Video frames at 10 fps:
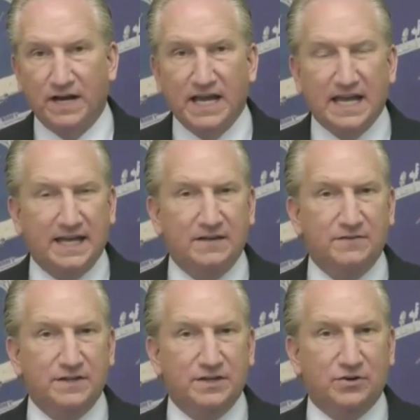Even
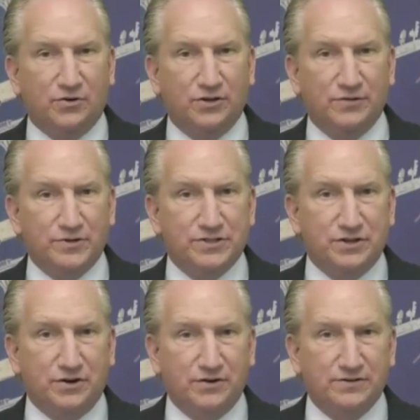the early
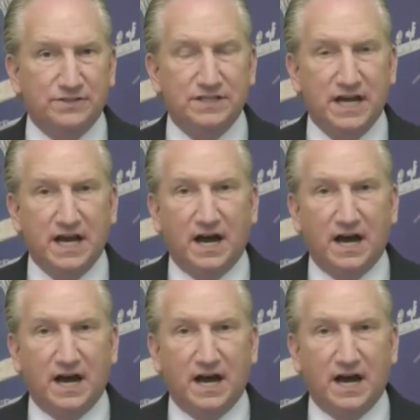returns